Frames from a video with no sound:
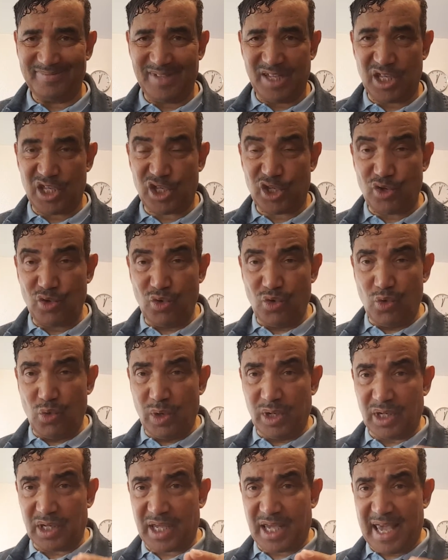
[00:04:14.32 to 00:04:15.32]
you
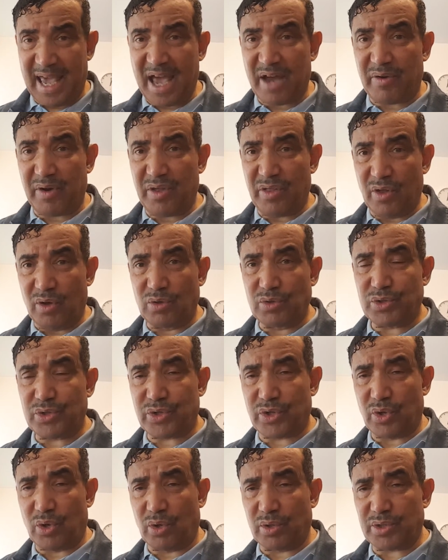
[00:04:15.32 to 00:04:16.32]
will carry those
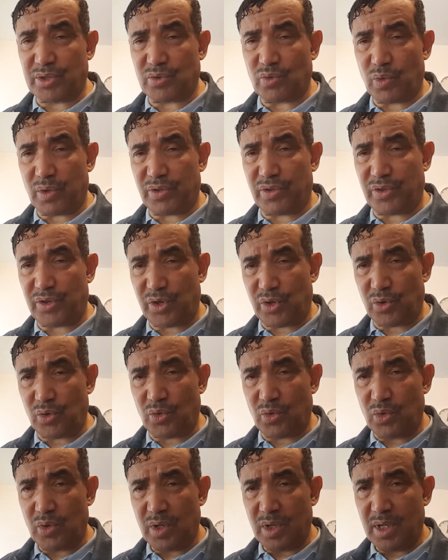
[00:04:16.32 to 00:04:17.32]
thoughts with
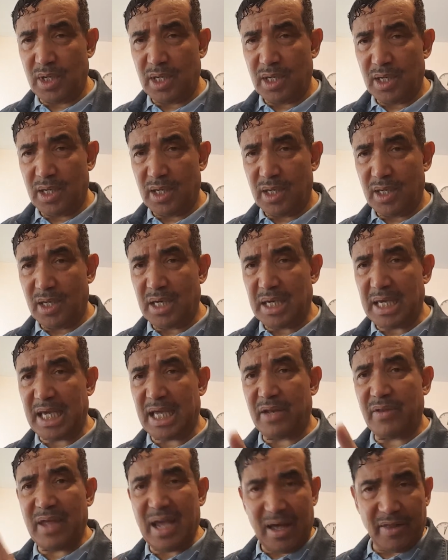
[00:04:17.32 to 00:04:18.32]
you
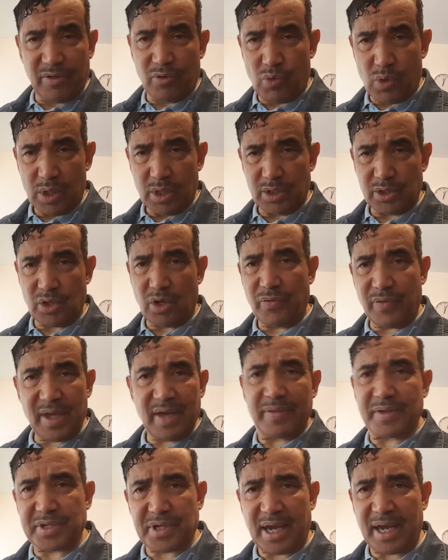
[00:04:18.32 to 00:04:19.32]
in the other world, on the
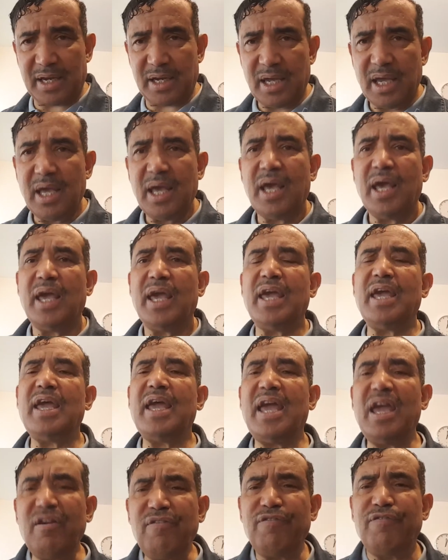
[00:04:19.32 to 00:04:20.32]
other side.
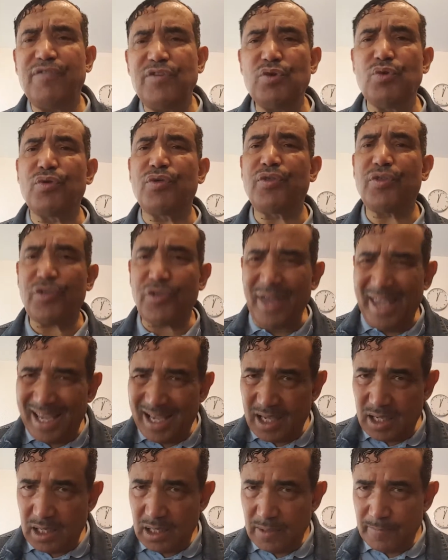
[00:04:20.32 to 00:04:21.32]
If you
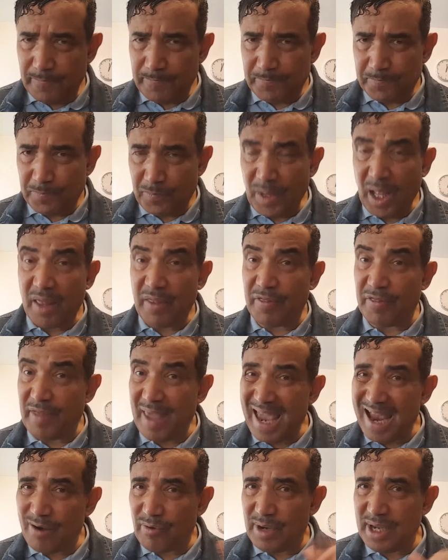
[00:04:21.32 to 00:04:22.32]
think
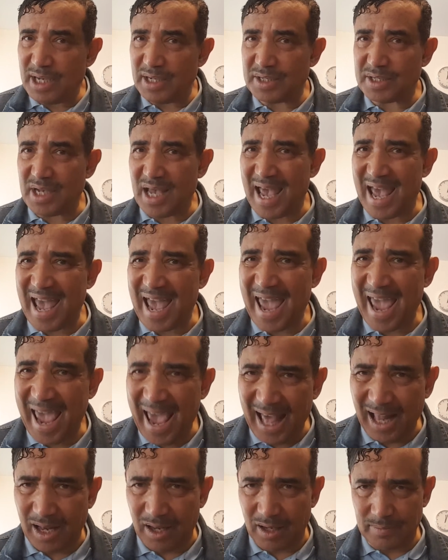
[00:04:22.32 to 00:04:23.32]
there is a
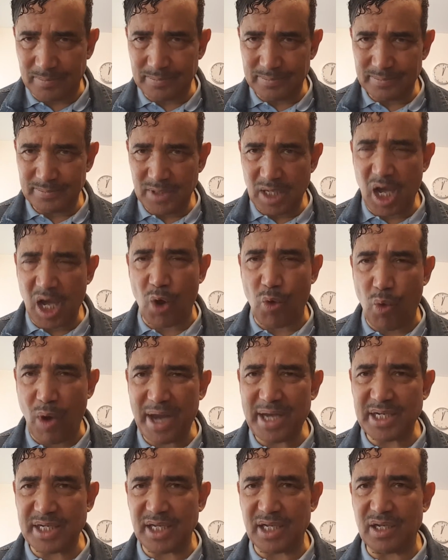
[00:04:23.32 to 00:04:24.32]
hell
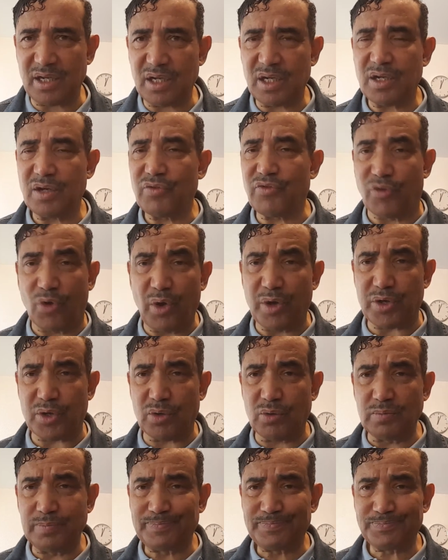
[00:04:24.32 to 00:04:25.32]
awaiting for
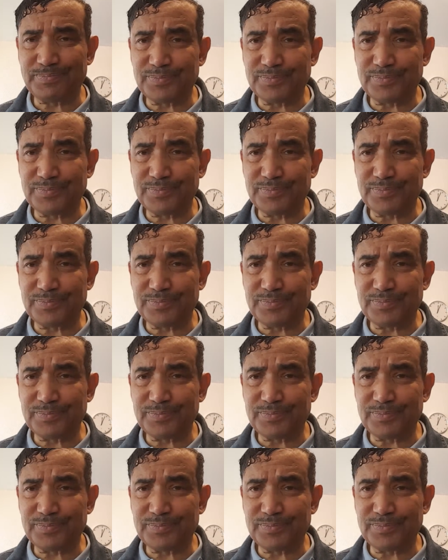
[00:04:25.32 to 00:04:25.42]
you,